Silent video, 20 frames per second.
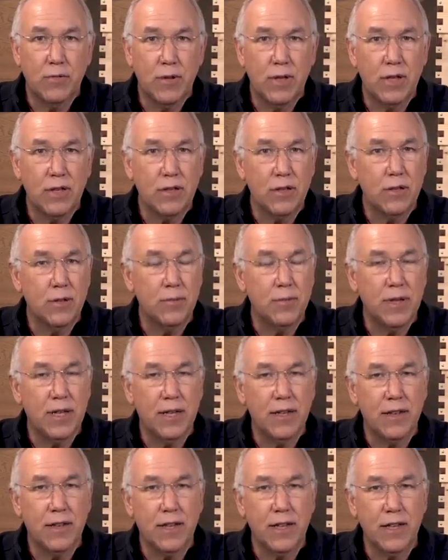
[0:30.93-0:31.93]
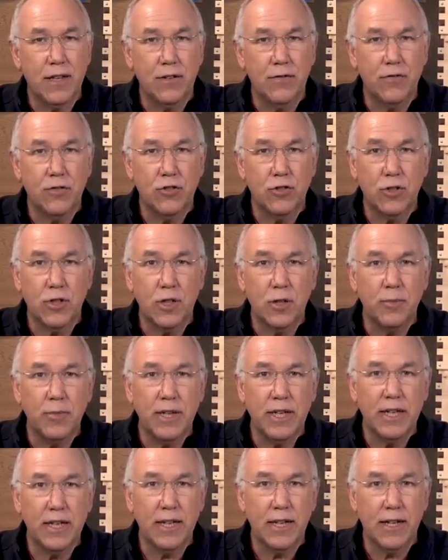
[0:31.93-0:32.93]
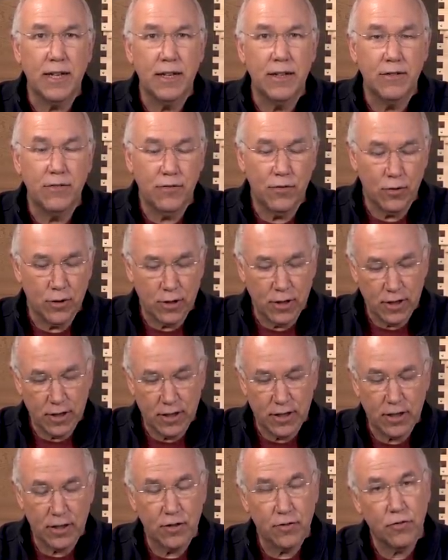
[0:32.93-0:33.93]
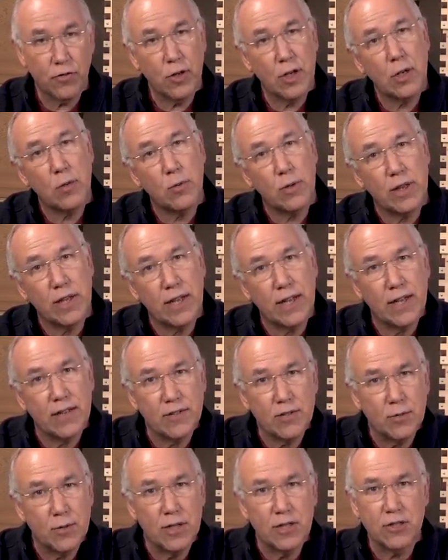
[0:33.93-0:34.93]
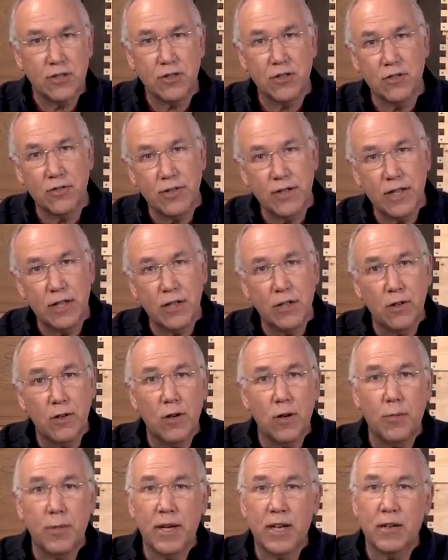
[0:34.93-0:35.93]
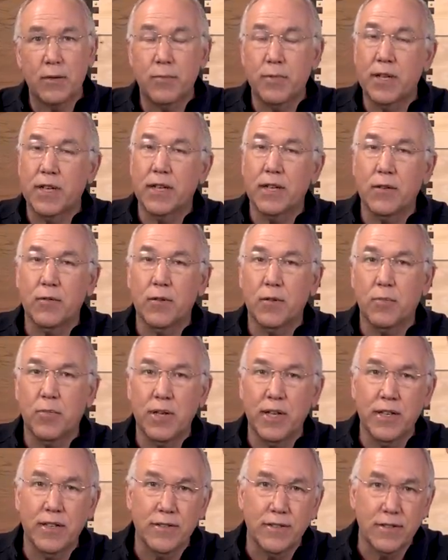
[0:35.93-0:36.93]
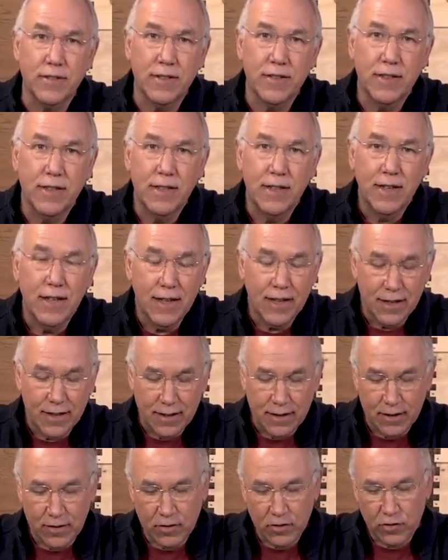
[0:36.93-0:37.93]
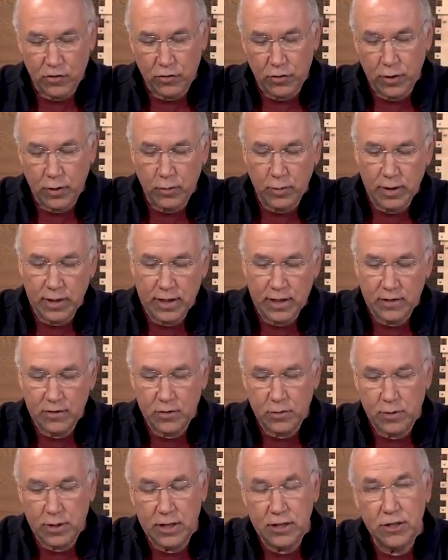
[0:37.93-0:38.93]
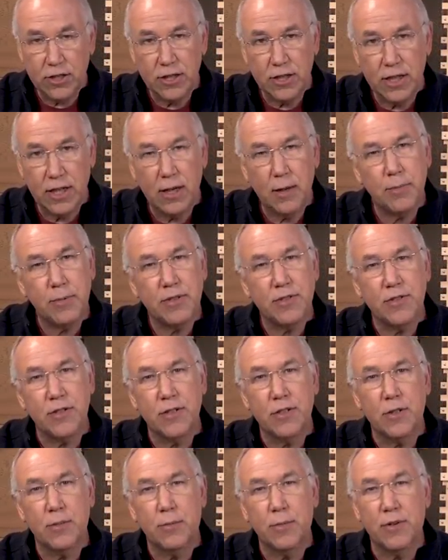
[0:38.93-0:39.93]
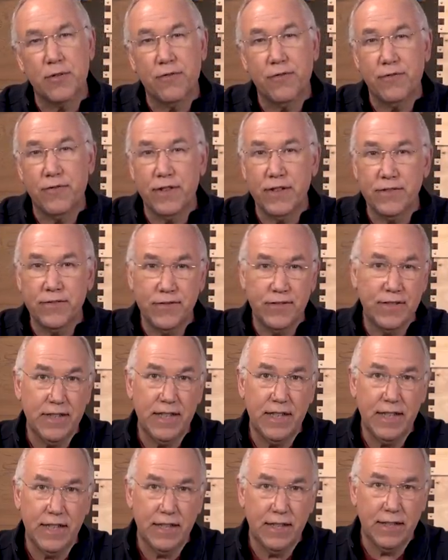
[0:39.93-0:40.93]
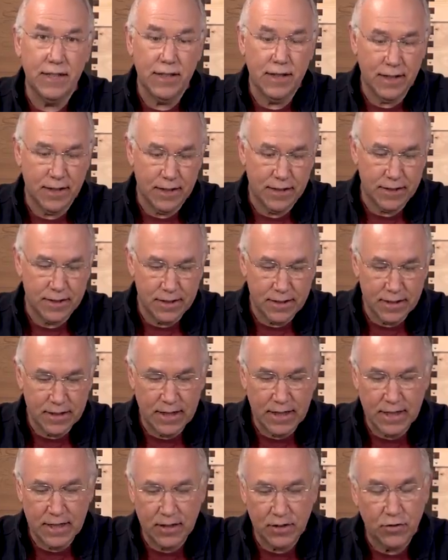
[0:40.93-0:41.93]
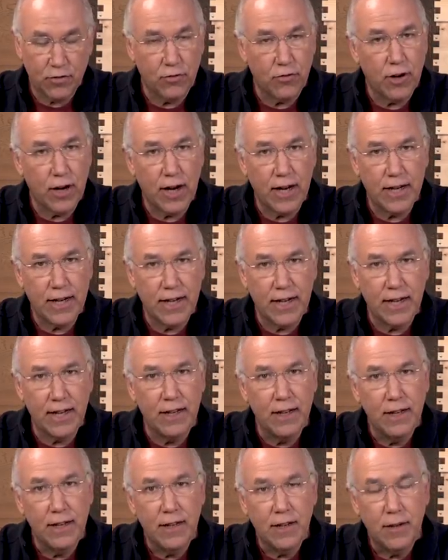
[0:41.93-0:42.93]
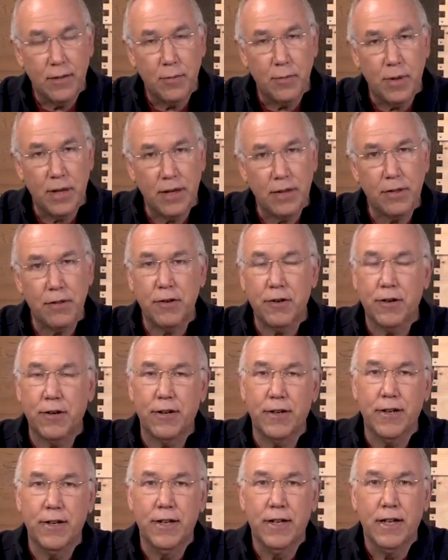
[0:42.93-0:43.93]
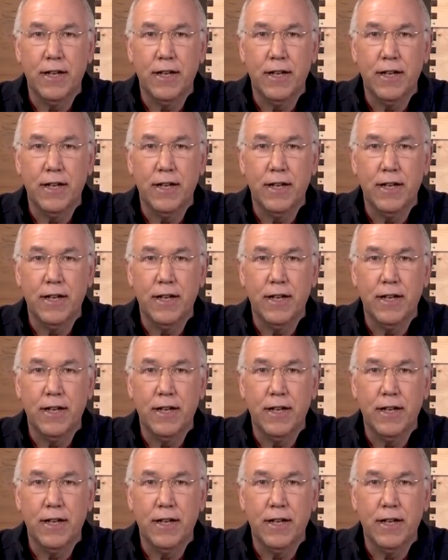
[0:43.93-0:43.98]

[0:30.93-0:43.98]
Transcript: welcome and thank you for joining me again for another frequently asked questions video about beginning with bees. This is frequently asked question episode number 15 and today is Friday, May 3rd.